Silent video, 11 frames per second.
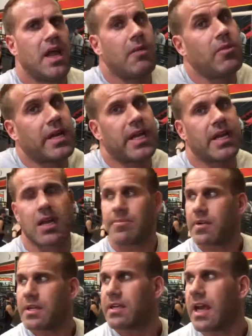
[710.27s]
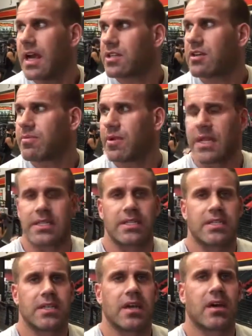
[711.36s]
And I'm looking at a couple international
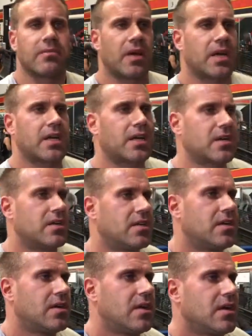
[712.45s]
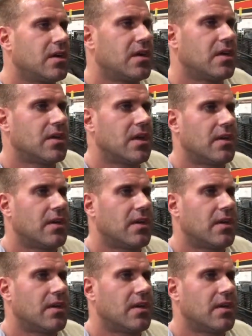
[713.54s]
places. You know, I'm not wow. gonna. Really? Wow.